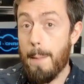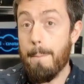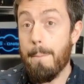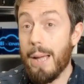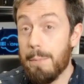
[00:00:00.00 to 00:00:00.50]

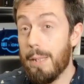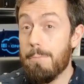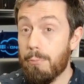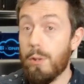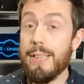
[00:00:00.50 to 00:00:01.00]
may be
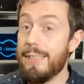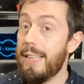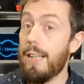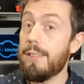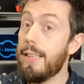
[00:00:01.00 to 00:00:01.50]

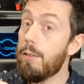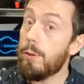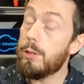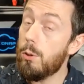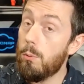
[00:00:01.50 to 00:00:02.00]
preset to the
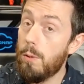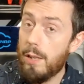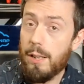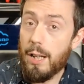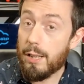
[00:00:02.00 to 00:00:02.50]
original
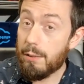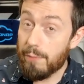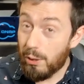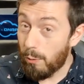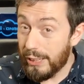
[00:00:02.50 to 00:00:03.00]
uh,
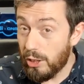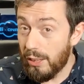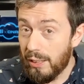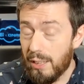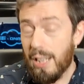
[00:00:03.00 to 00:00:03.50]

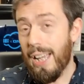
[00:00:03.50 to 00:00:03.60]
configuration